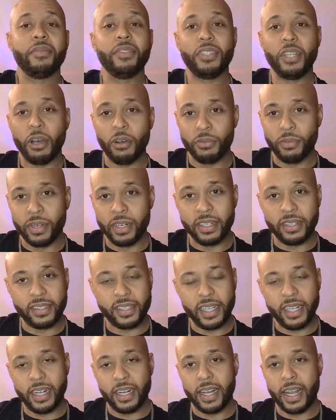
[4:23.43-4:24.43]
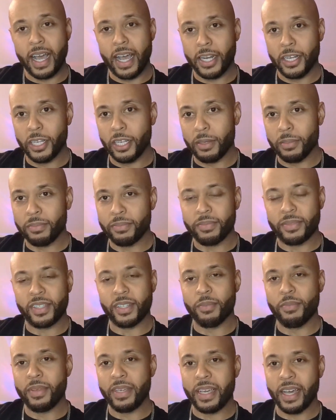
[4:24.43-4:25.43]
don't really see the lineup,
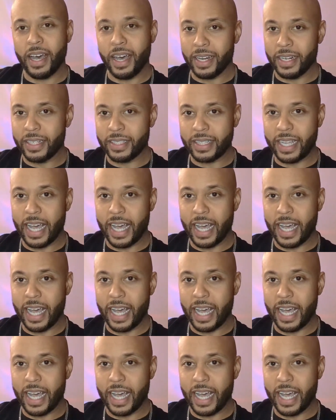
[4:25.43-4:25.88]
to be honest.